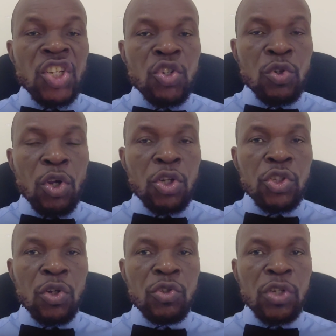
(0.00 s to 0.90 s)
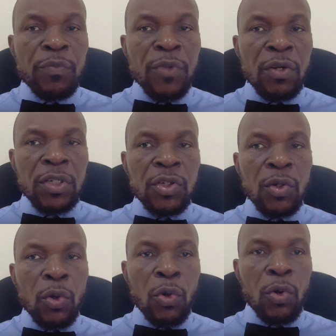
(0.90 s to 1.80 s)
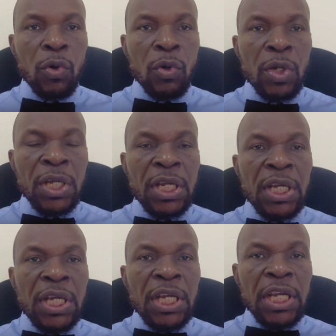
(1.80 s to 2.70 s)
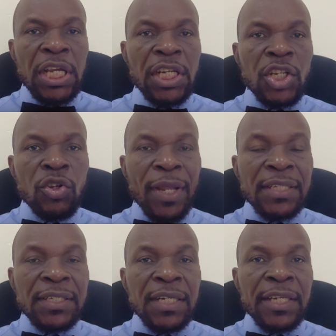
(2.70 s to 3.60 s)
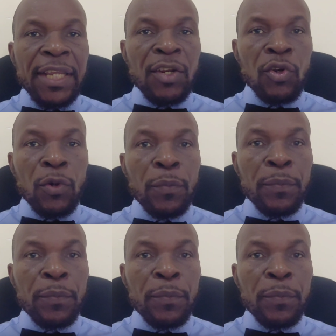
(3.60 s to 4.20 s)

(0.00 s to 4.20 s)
to immigration law in the United Kingdom.